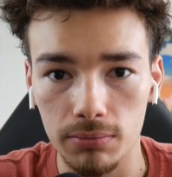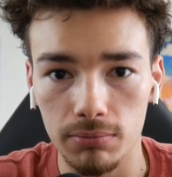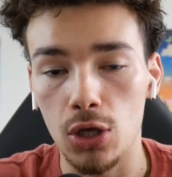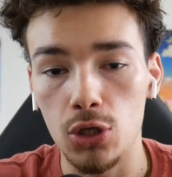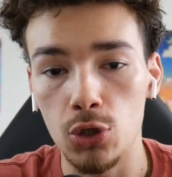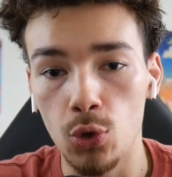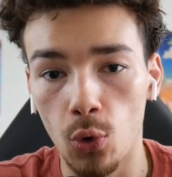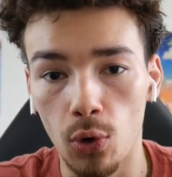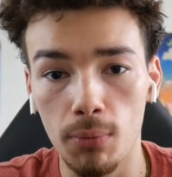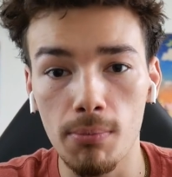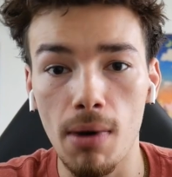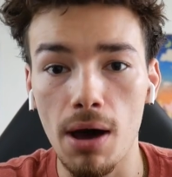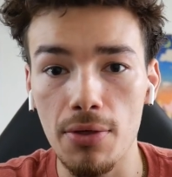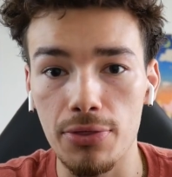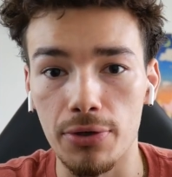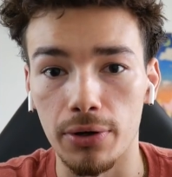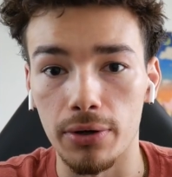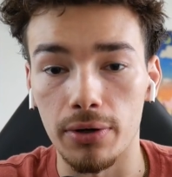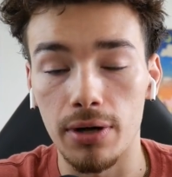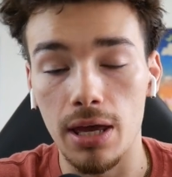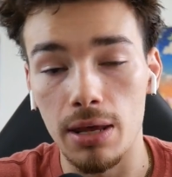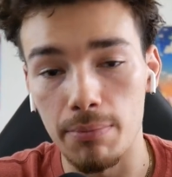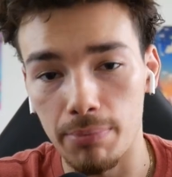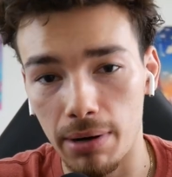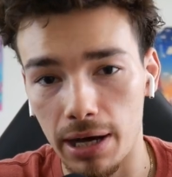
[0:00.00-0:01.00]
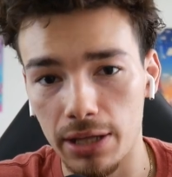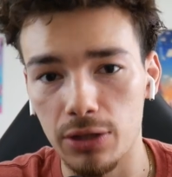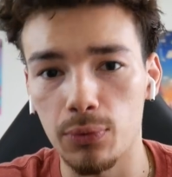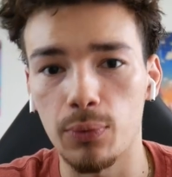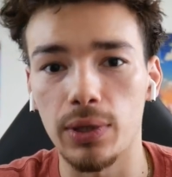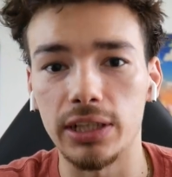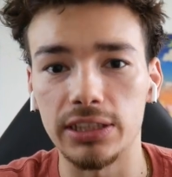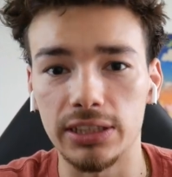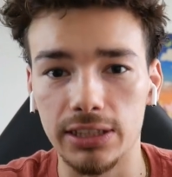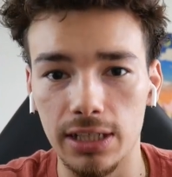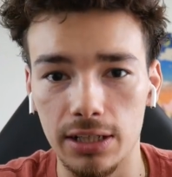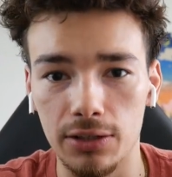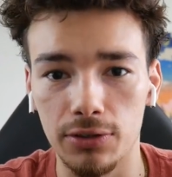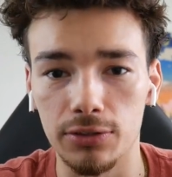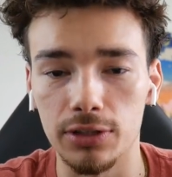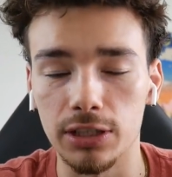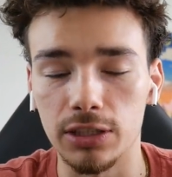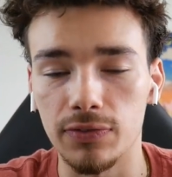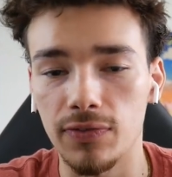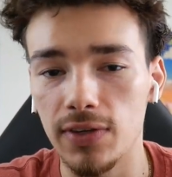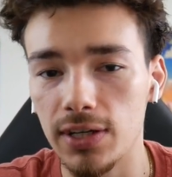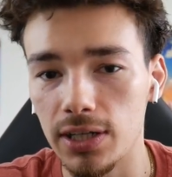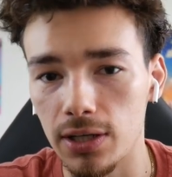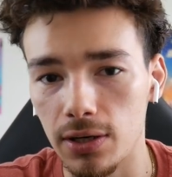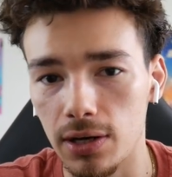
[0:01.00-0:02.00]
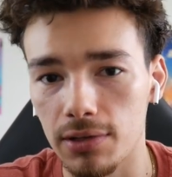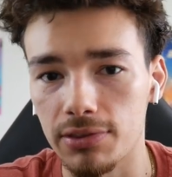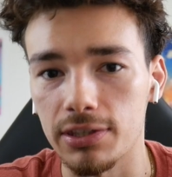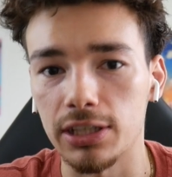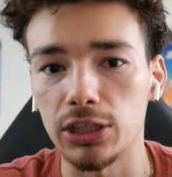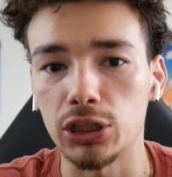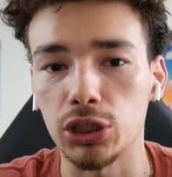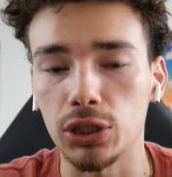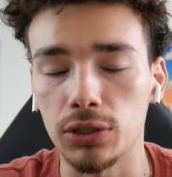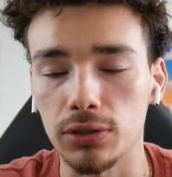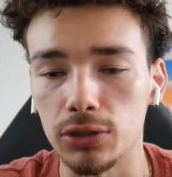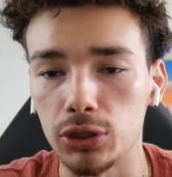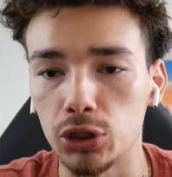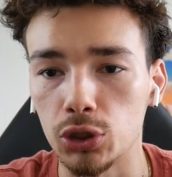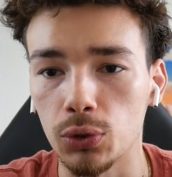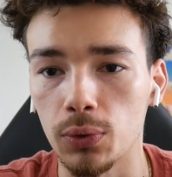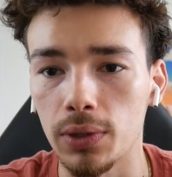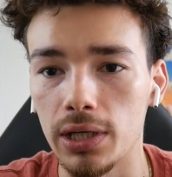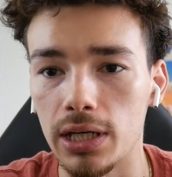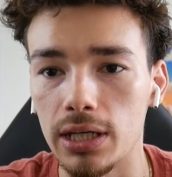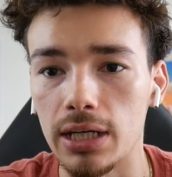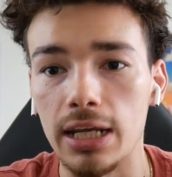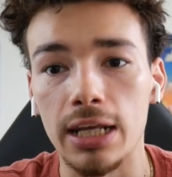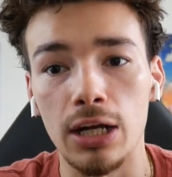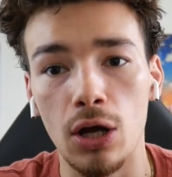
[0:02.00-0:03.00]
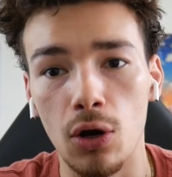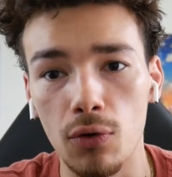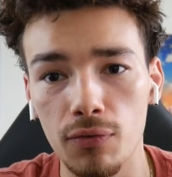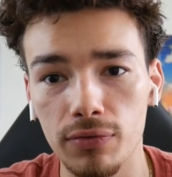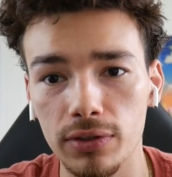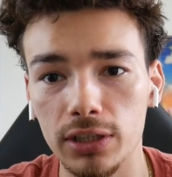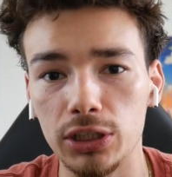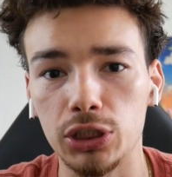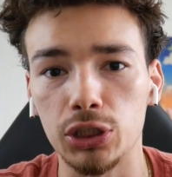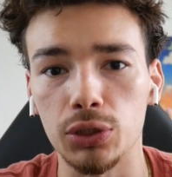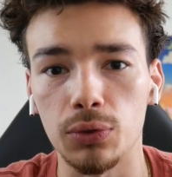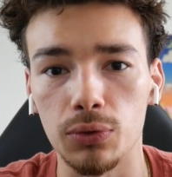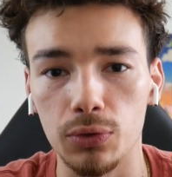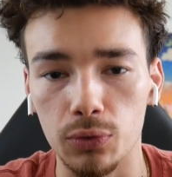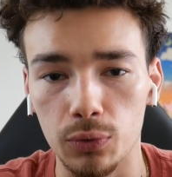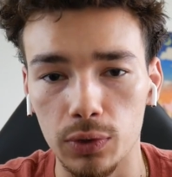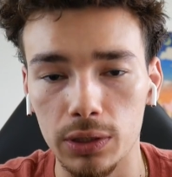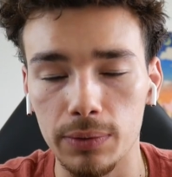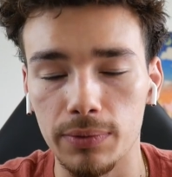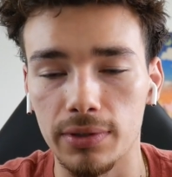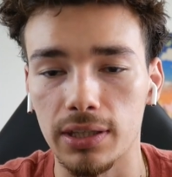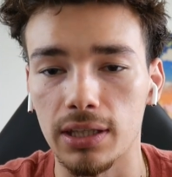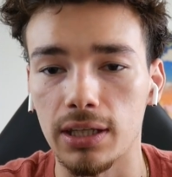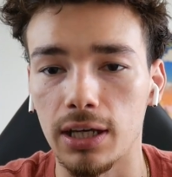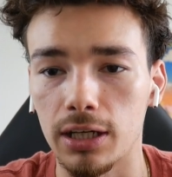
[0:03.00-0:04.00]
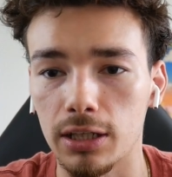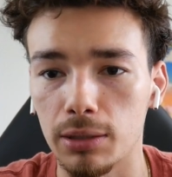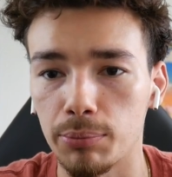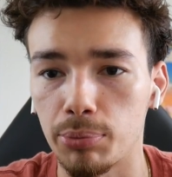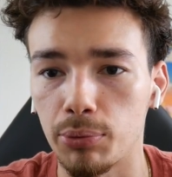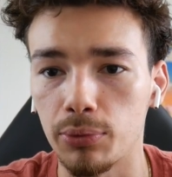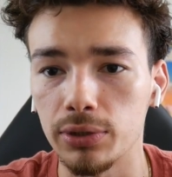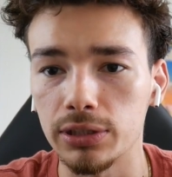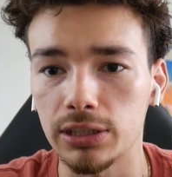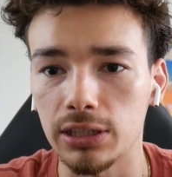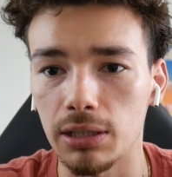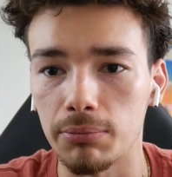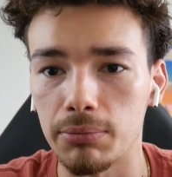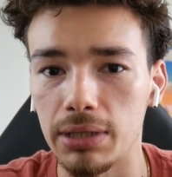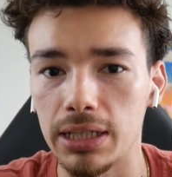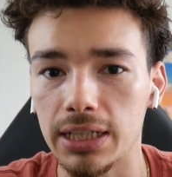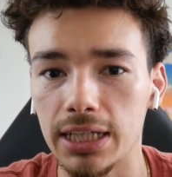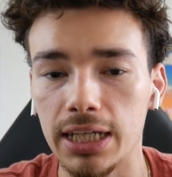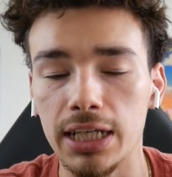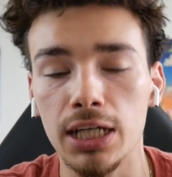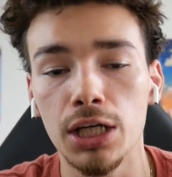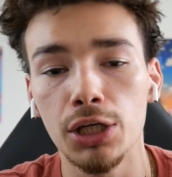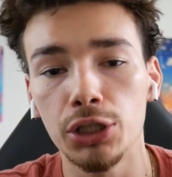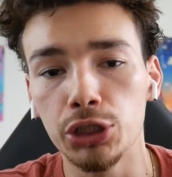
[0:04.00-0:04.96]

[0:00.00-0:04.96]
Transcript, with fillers: Your mother, and by the way, send her this video. I think she'll enjoy it, and hopefully she'll agree with a lot of the points I'm making.